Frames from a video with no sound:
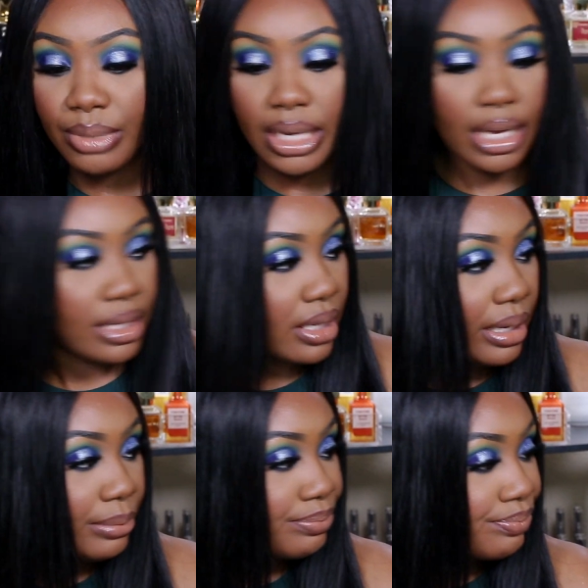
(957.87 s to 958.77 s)
because
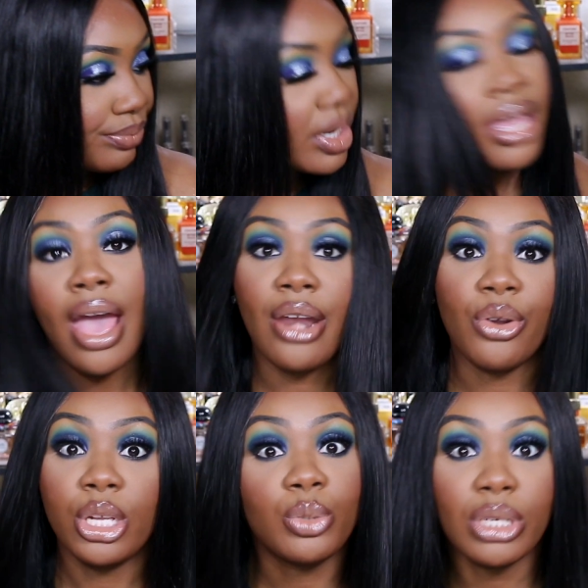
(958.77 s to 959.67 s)
I don't know,
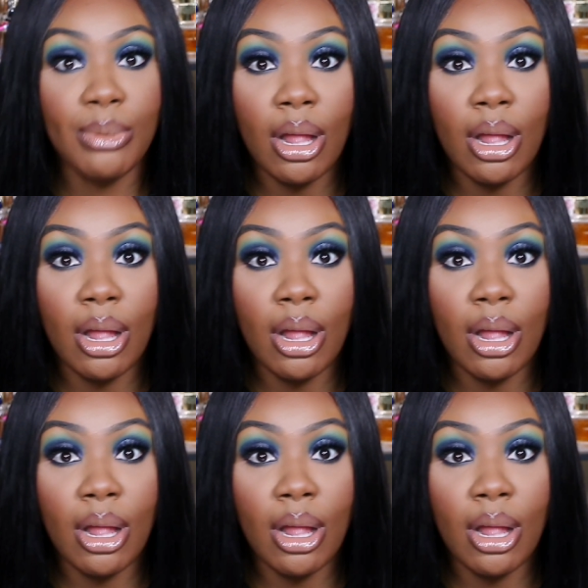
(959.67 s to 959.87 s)
you just want a